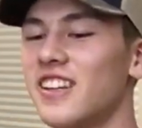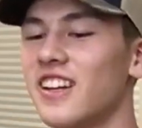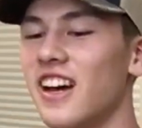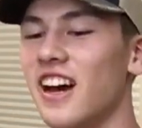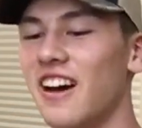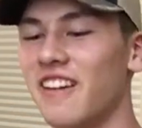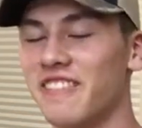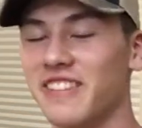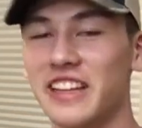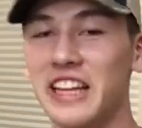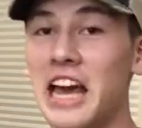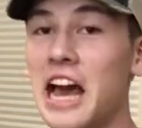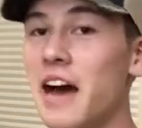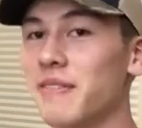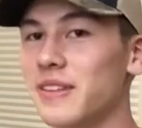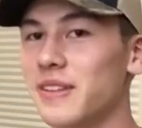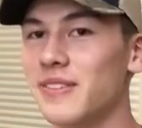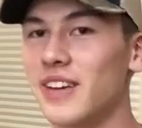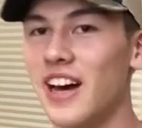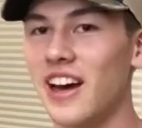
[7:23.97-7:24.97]
I'm really
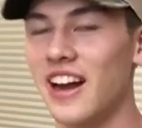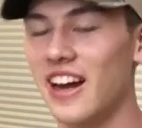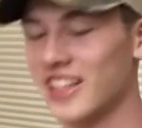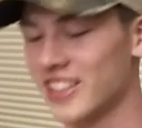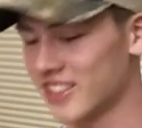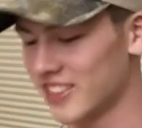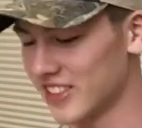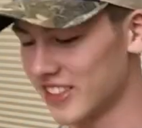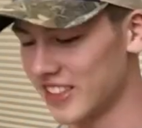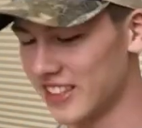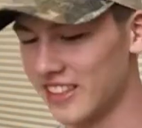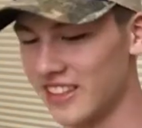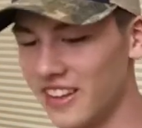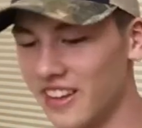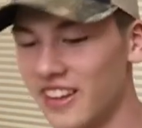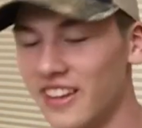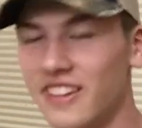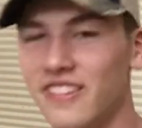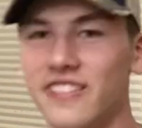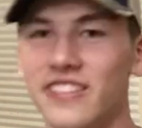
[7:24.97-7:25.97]
happy about actually
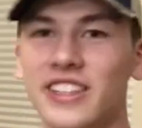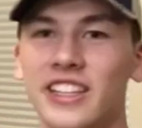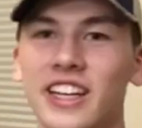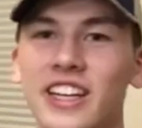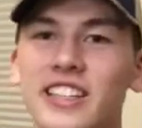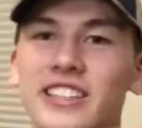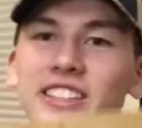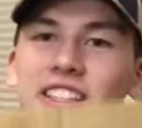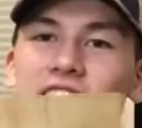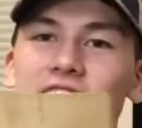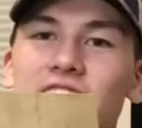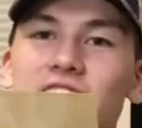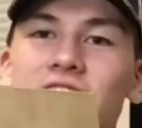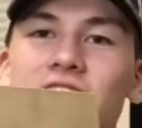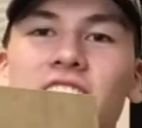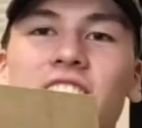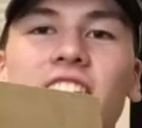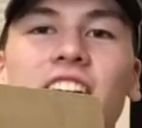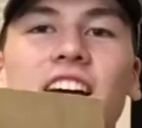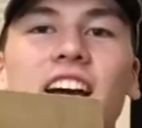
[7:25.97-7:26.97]
because uh
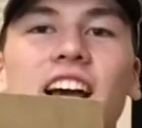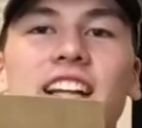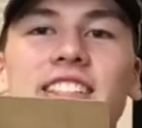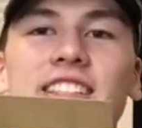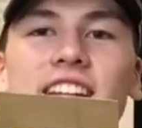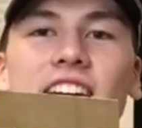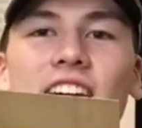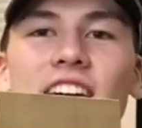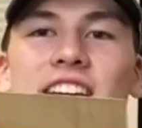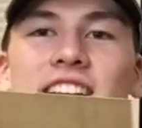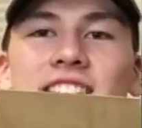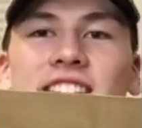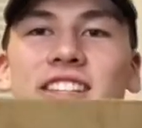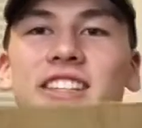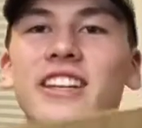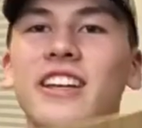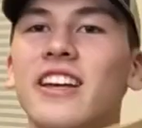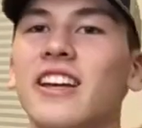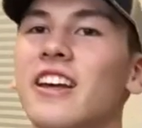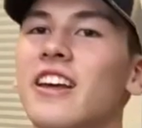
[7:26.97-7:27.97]
it's nice,
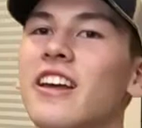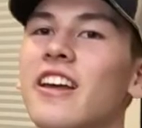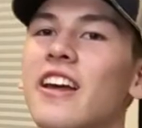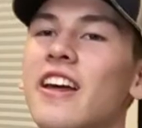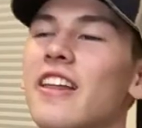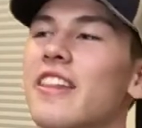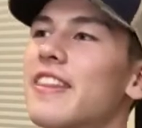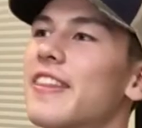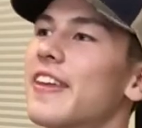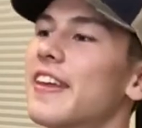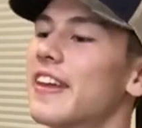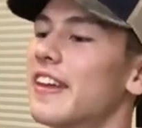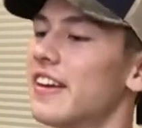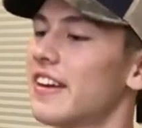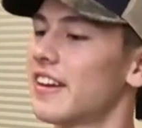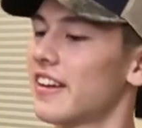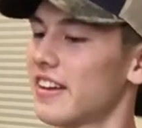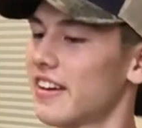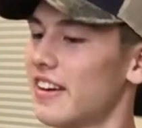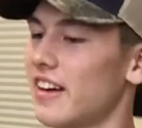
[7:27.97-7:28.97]

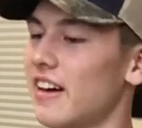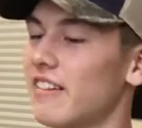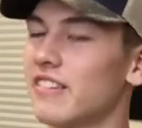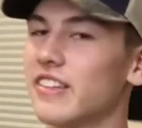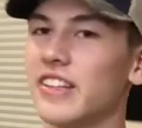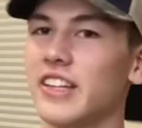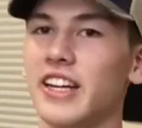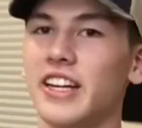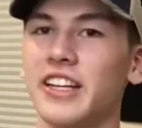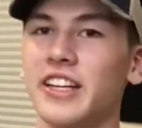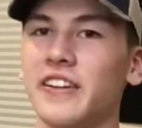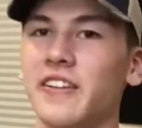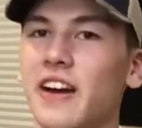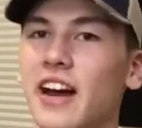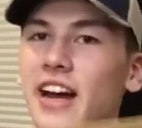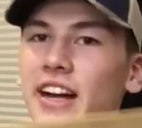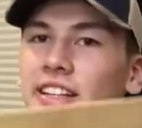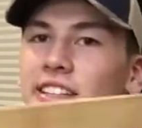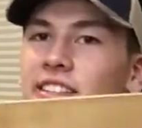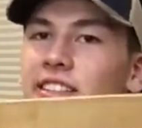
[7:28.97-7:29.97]
thin, not really any
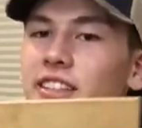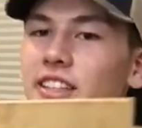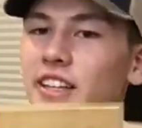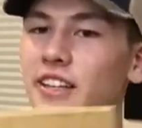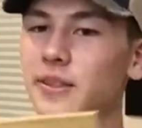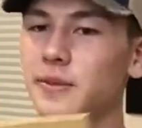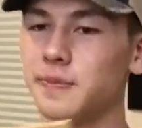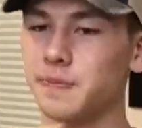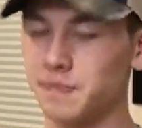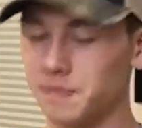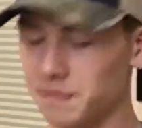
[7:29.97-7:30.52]
cracks, you know.